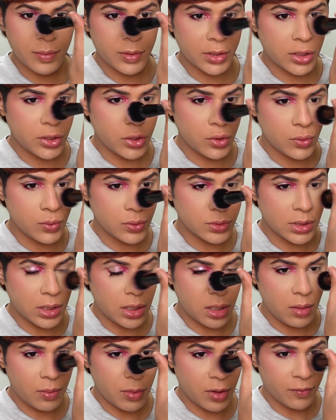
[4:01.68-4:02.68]
gonna use a
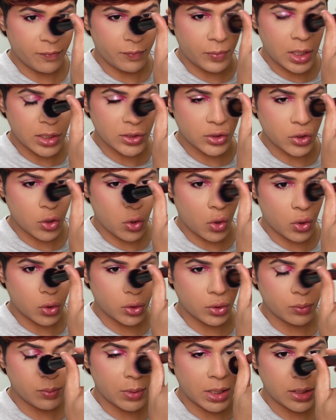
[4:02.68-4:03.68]
little bit of blush
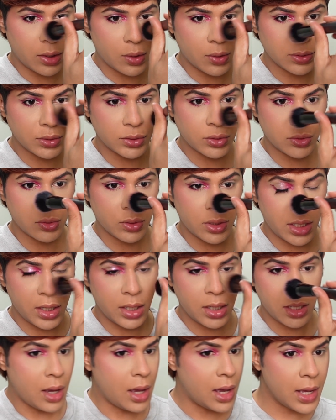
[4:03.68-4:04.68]
on my nose
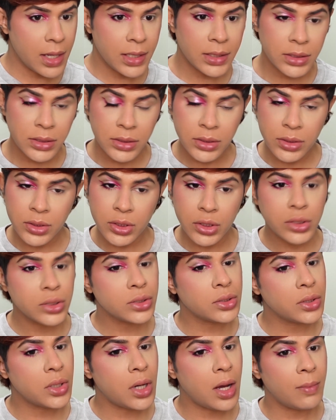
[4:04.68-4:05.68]
today, and
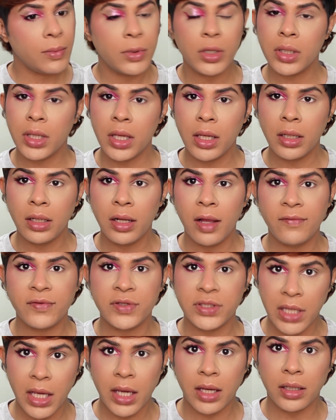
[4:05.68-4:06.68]
I'm looking lovesick.